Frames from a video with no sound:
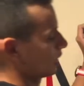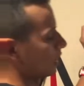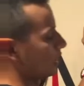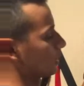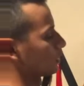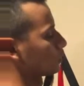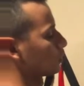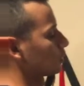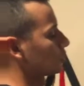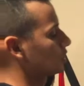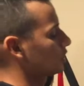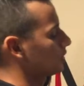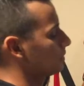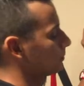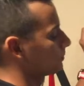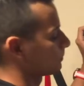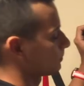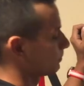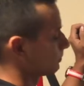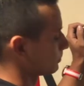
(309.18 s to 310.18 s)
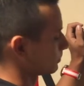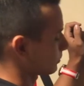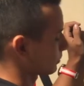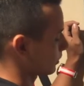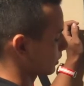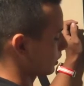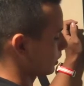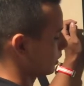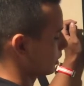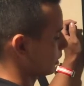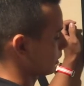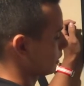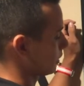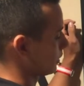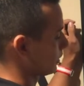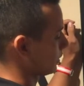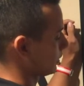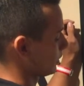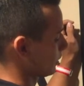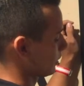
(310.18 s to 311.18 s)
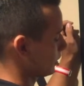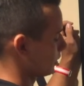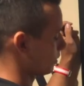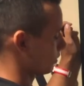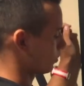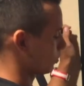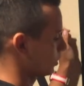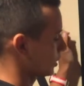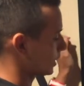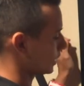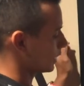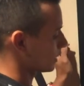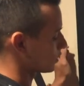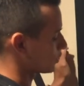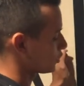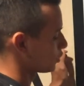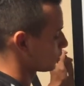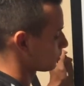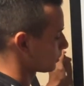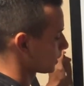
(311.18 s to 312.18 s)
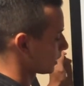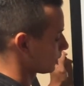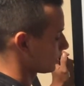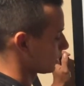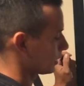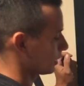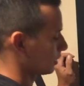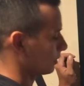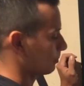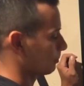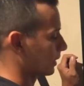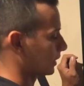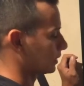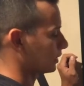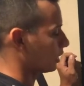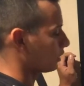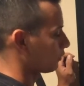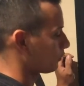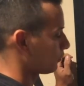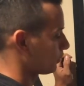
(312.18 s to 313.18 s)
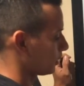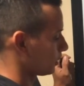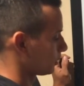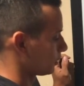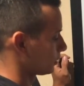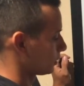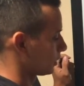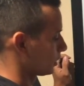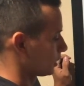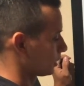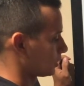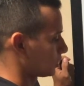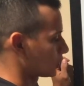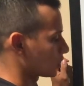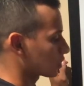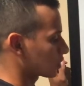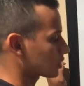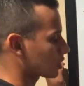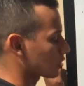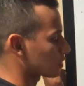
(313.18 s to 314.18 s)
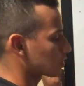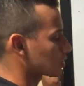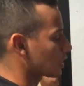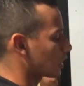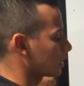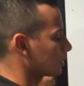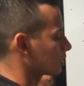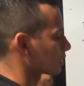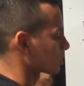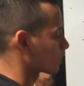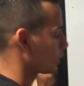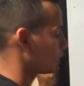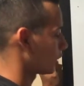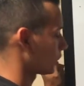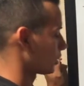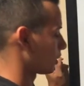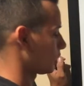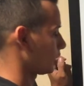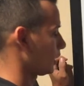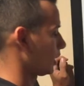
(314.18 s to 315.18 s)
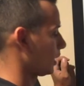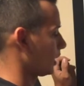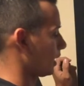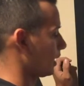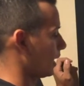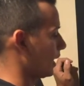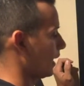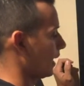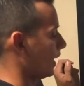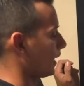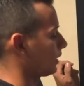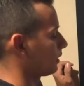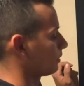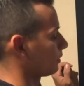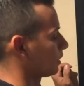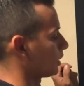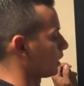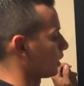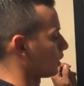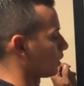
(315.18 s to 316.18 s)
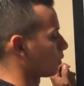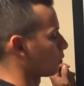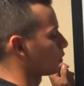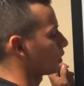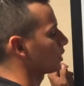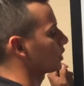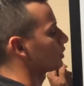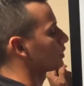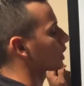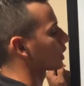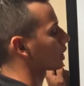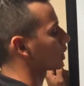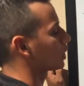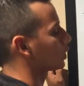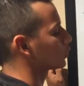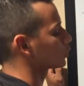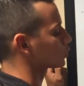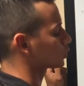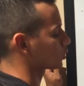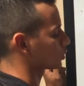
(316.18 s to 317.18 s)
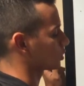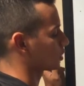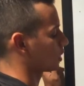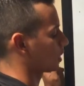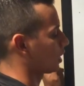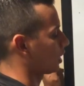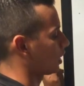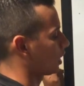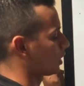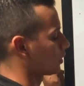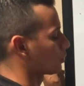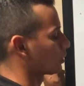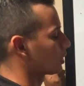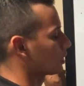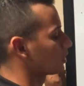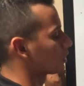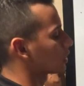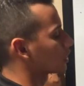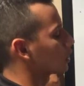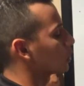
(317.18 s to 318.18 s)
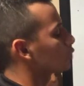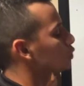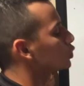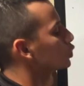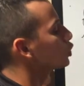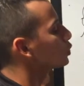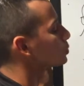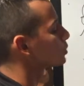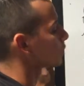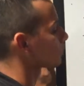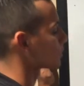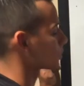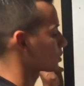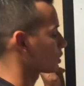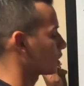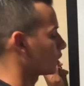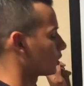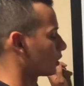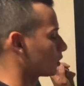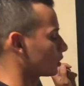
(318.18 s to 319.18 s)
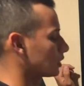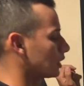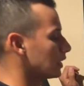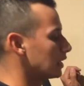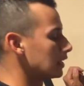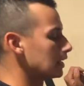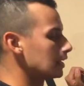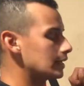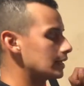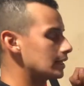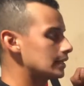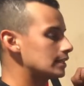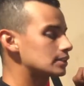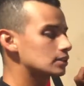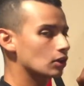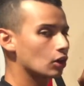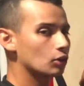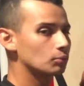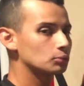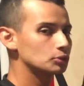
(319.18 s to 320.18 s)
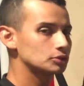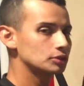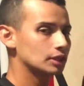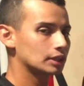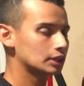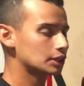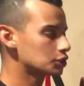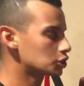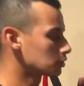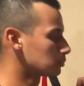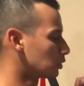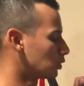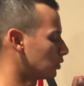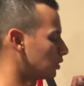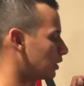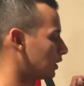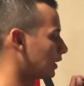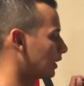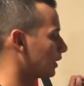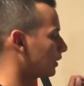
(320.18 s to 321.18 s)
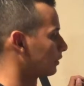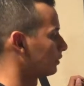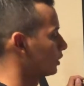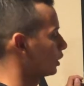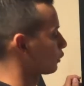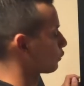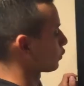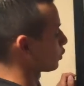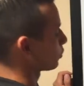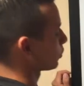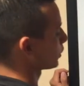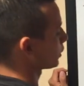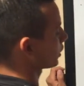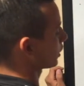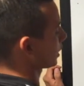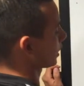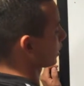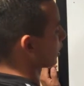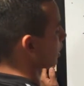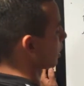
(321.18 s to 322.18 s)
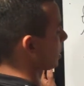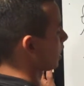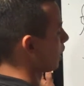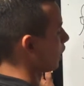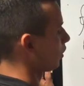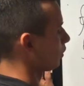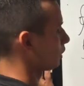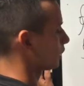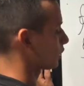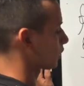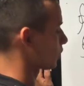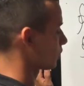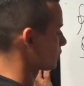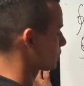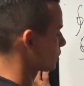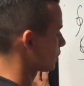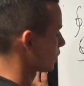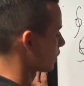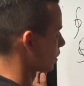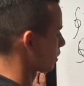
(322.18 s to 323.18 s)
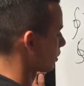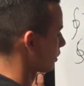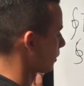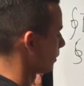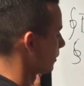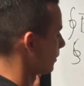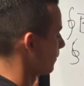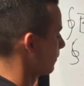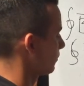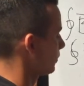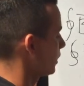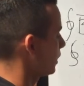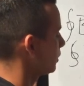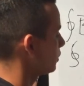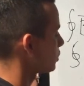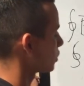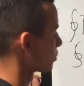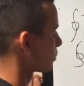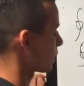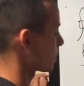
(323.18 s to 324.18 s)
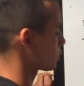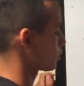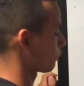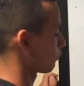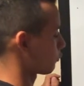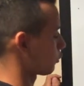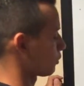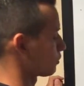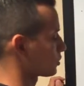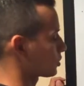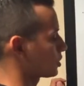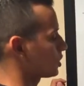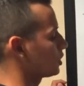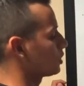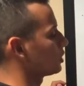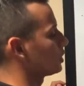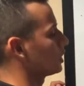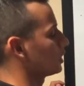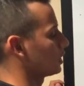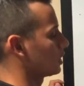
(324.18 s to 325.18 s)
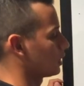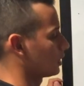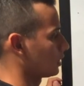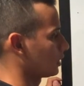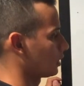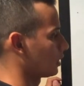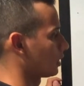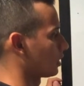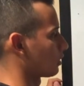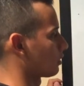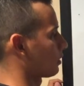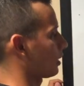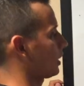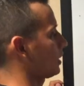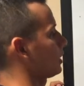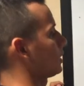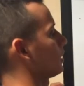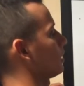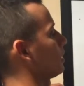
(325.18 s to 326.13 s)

as we see, we can assume that the magnetic field just outside the solenoid and within the closed loops of the solenoid is almost negligible. Therefore, we're gonna only consider the integration from C to D, right?